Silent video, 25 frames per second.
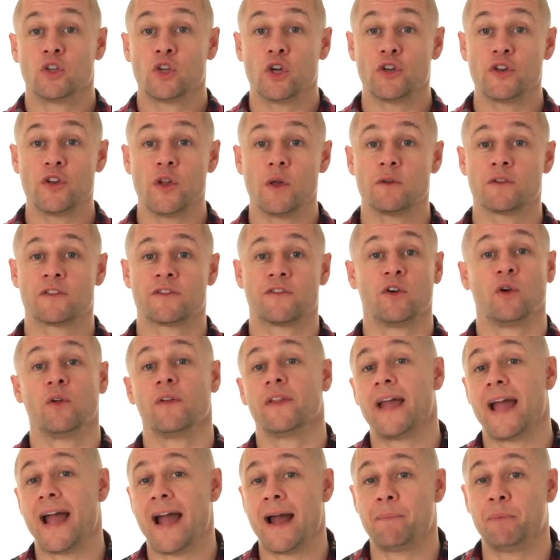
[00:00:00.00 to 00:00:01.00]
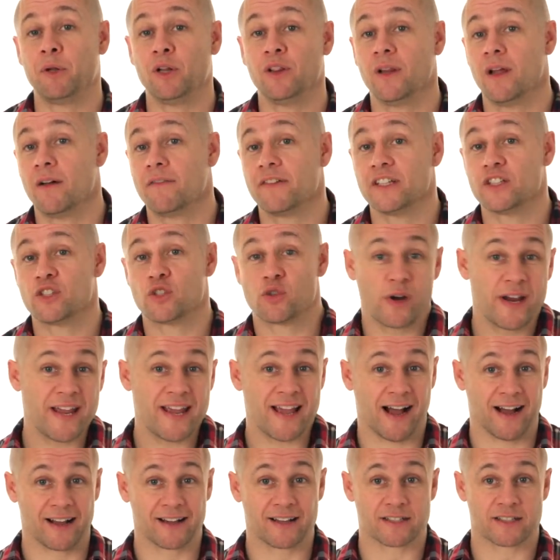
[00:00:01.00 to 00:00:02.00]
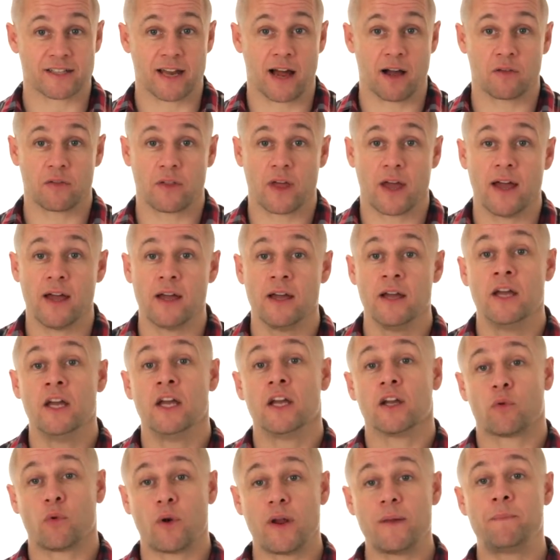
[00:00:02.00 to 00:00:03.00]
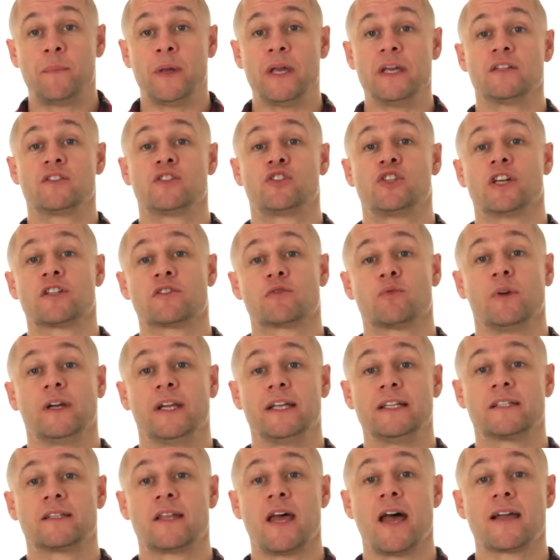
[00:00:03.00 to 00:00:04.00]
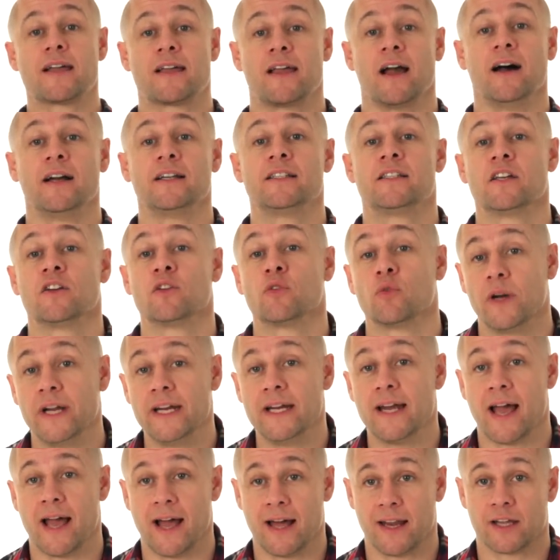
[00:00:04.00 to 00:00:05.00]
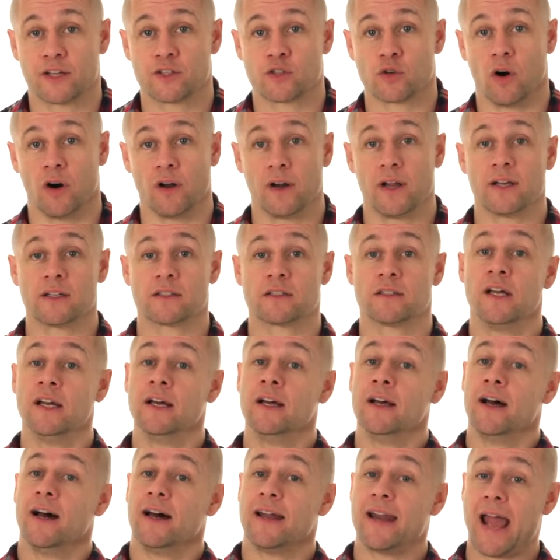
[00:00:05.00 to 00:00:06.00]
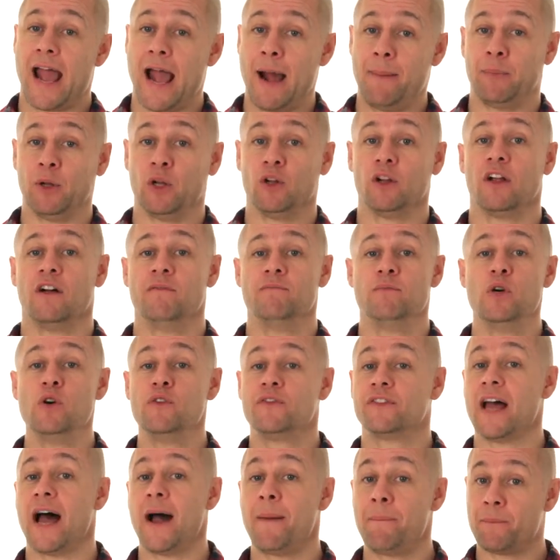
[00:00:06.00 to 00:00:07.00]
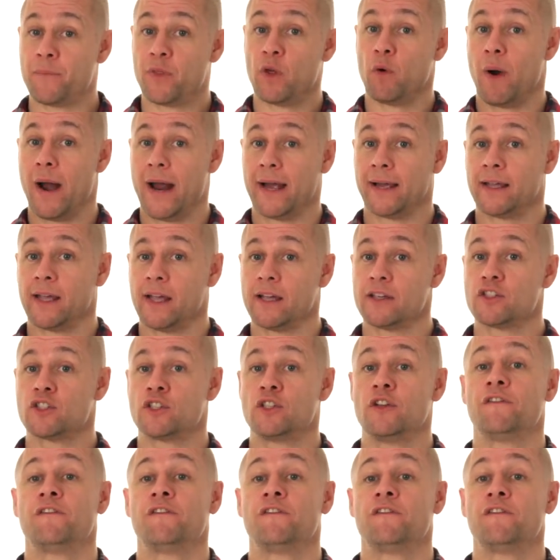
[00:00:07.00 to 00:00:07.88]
Good news for all the Apple-loving tree huggers out there. Greenpeace just released their guide to greener electronics, and Apple have moved up the rankings